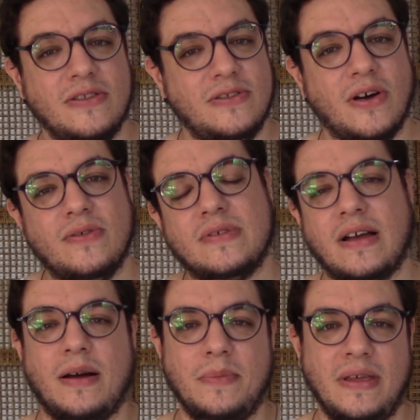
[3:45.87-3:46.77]
"Don't
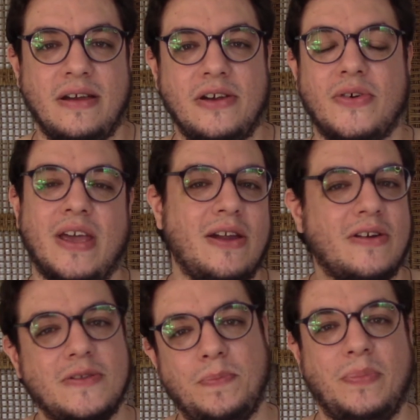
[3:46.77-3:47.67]
come here, you
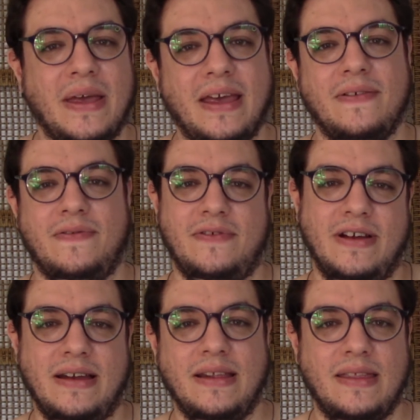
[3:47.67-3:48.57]
cannot pay for
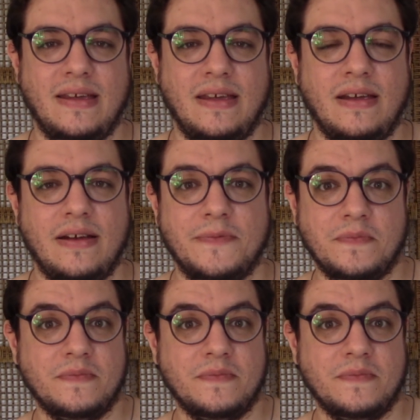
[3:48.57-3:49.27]
anything here."